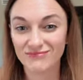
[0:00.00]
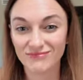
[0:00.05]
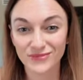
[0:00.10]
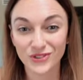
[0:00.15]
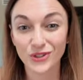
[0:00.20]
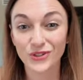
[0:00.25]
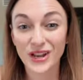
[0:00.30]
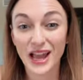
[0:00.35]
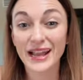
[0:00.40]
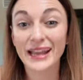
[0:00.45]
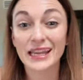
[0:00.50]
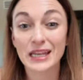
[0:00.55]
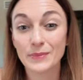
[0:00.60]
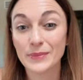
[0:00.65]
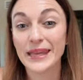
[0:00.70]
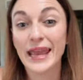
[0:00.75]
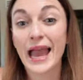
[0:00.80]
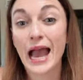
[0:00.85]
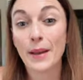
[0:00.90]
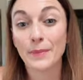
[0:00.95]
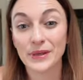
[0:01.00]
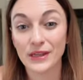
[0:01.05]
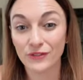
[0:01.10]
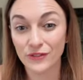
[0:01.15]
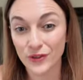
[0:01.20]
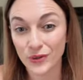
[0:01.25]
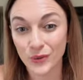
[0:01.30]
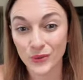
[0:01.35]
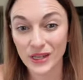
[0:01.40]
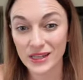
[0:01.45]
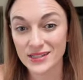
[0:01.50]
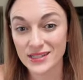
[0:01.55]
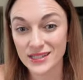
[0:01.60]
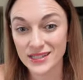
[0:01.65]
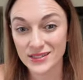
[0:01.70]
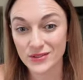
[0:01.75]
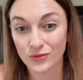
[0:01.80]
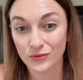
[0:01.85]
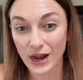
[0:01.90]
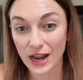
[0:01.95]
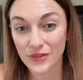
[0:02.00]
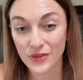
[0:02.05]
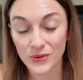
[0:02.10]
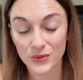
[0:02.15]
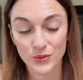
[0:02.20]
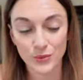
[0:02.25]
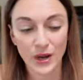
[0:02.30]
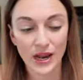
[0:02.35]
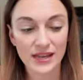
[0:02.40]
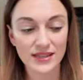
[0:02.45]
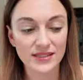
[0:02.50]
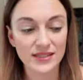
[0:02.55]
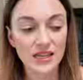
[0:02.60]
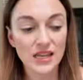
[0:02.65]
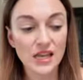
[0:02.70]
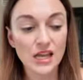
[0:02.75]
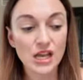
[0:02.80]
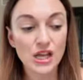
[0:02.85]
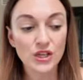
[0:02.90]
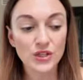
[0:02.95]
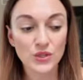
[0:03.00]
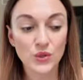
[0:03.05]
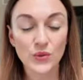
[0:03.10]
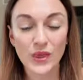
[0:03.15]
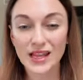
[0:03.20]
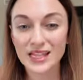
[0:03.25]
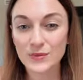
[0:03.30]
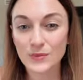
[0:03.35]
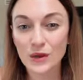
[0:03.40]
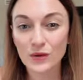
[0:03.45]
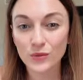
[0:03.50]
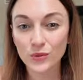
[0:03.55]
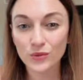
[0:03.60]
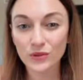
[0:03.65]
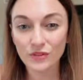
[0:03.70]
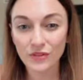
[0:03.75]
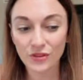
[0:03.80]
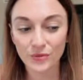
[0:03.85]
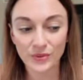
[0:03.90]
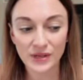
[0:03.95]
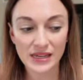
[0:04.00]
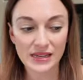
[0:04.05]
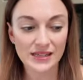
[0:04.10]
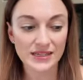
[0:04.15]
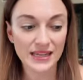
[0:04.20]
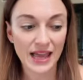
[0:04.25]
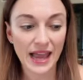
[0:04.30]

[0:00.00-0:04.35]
you're not going to be happy if you don't get to ride those rides? So that's my rule of threes.